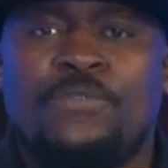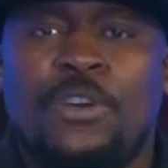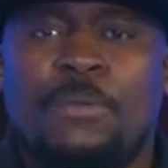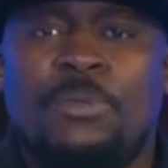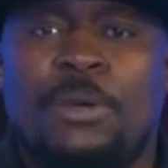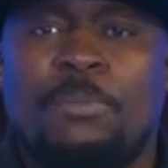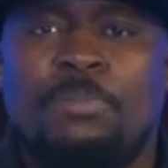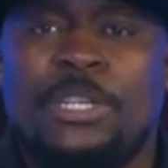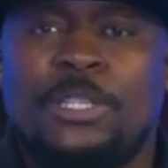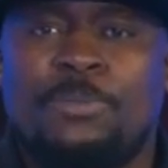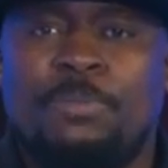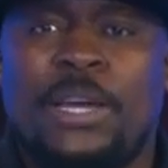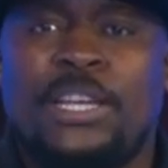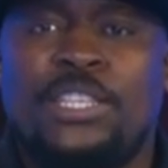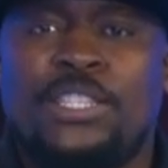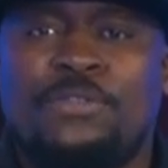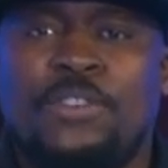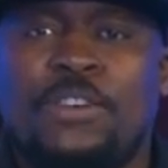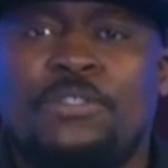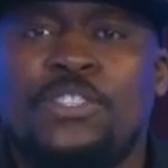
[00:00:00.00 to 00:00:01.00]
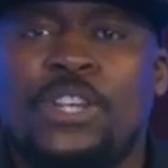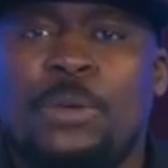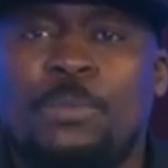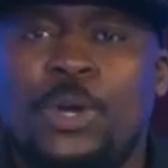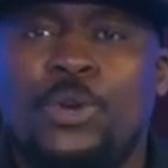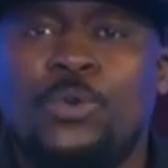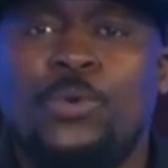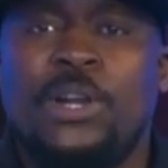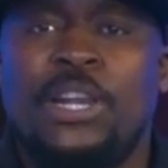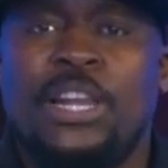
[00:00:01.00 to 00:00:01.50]
from the perspective of
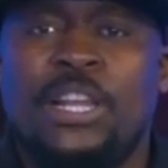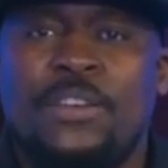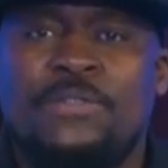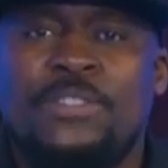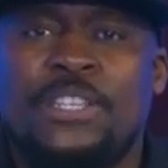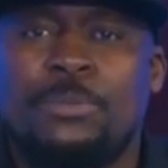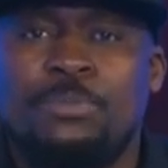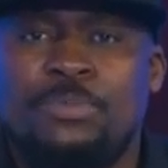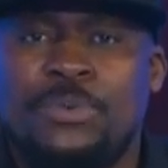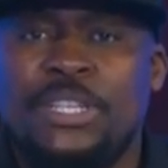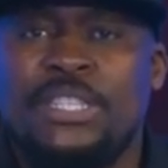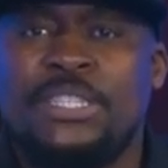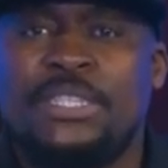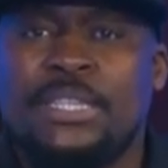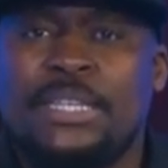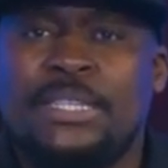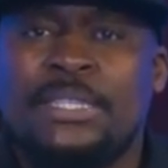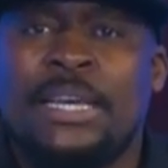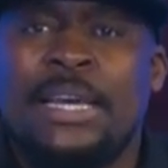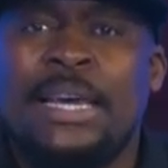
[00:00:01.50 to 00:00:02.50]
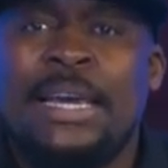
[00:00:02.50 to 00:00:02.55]
someone who lives and breathes it.